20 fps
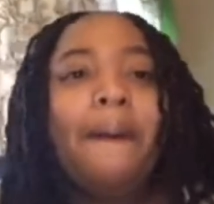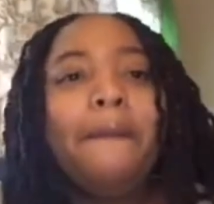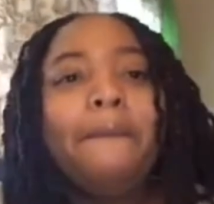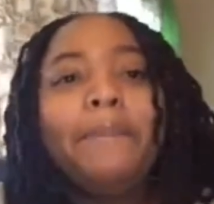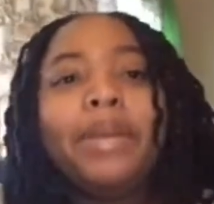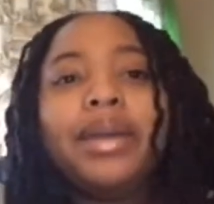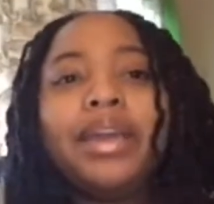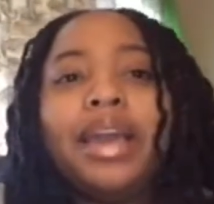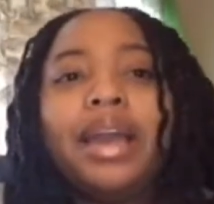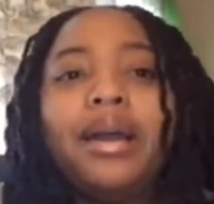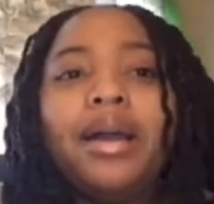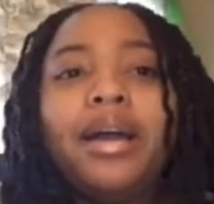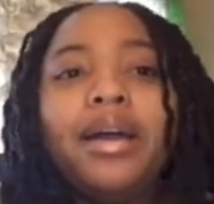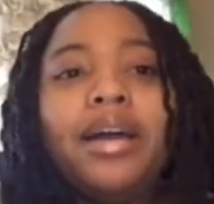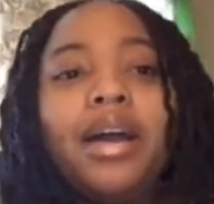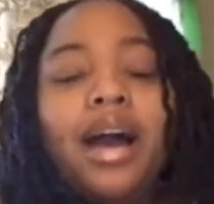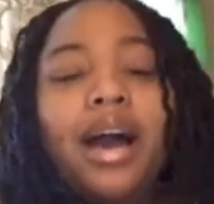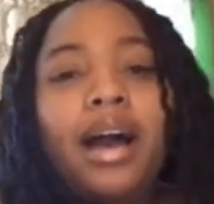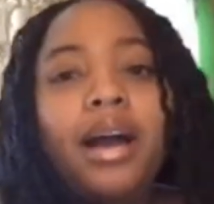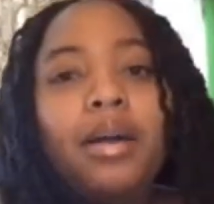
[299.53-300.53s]
But yeah,
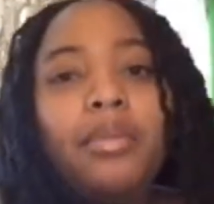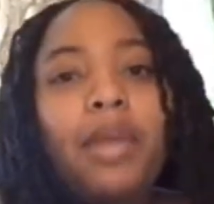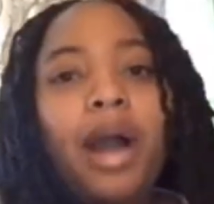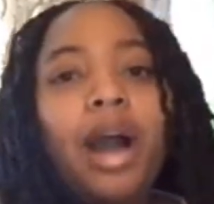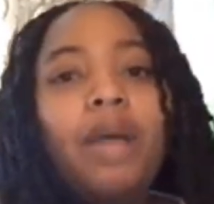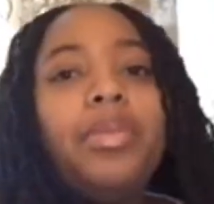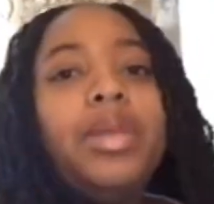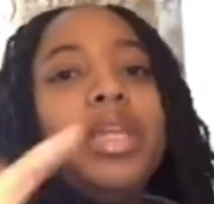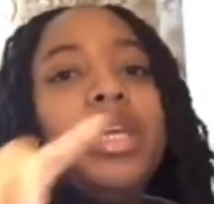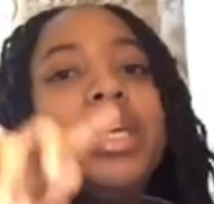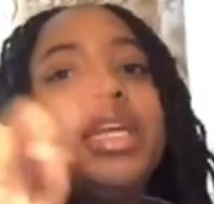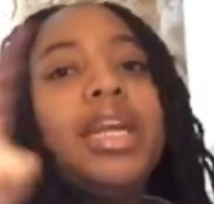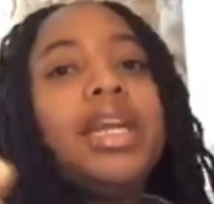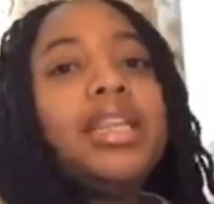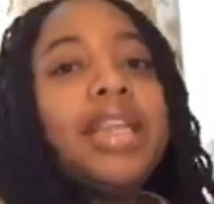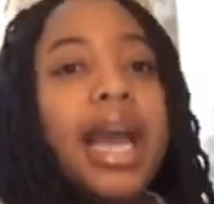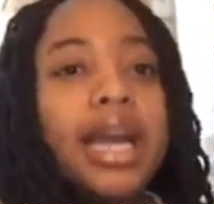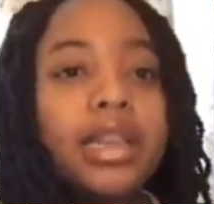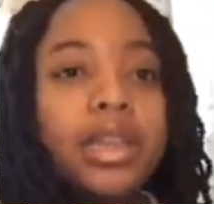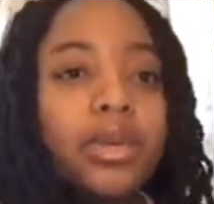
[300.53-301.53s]
um, I'll be looking in
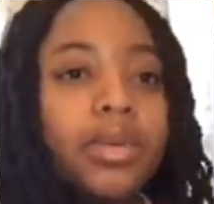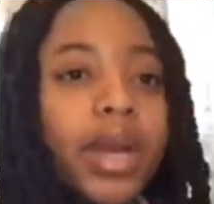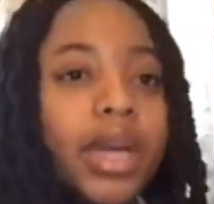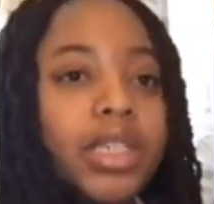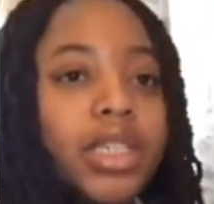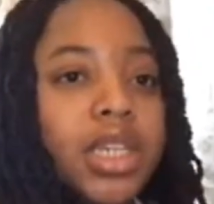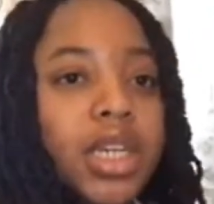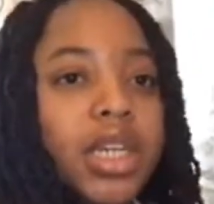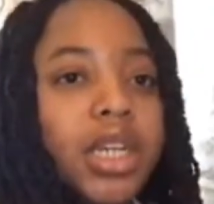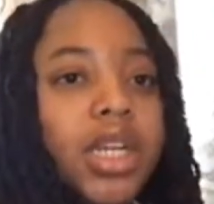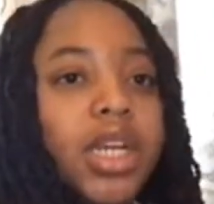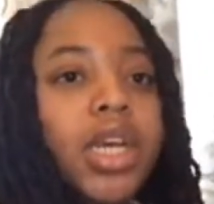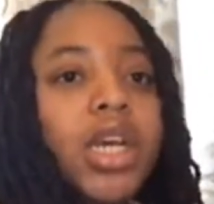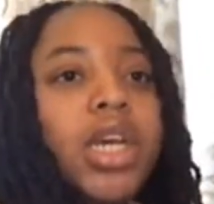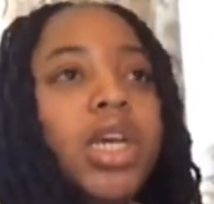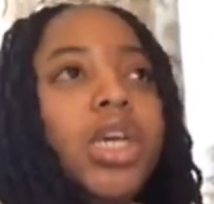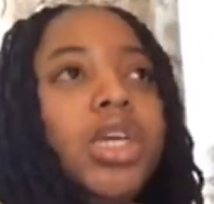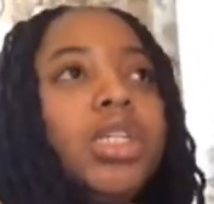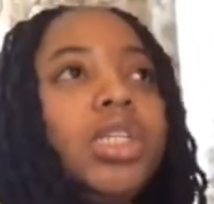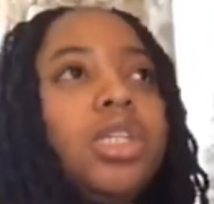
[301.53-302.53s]
that direction.
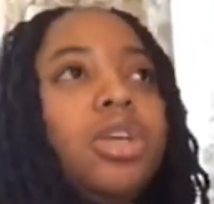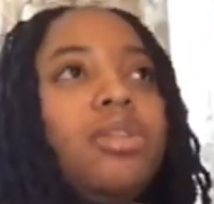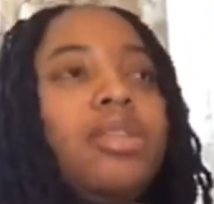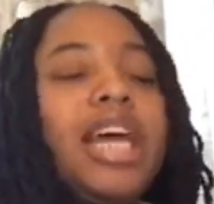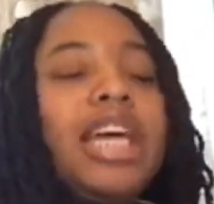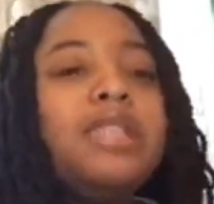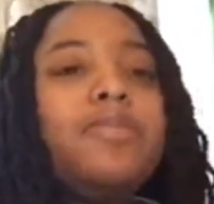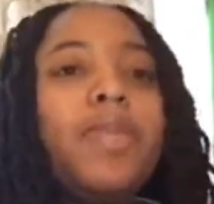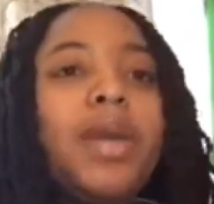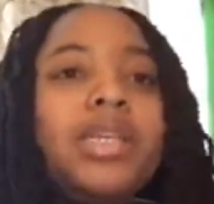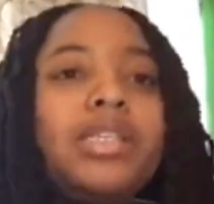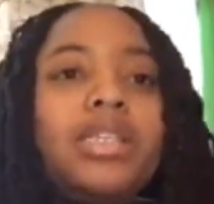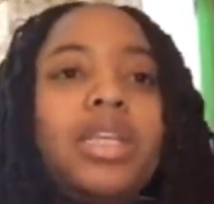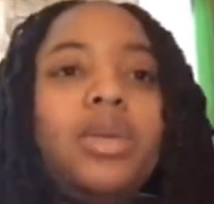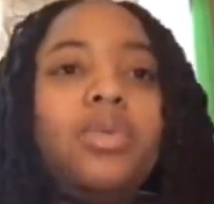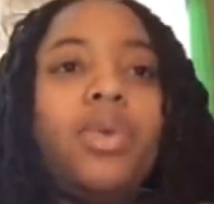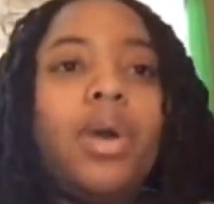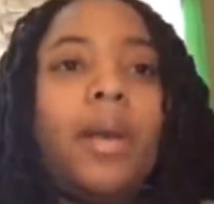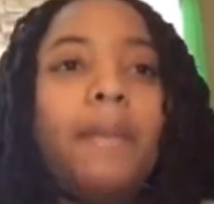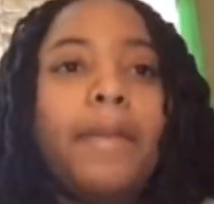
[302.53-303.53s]
So that's basically
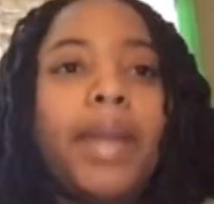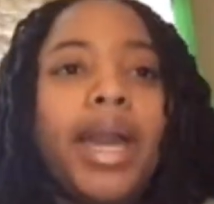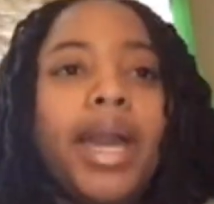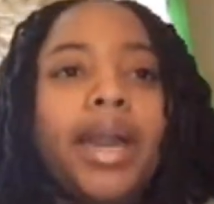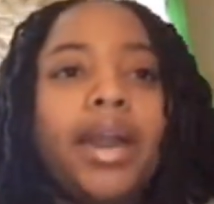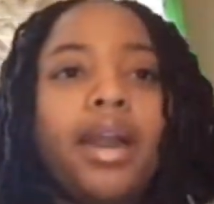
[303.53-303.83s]
what my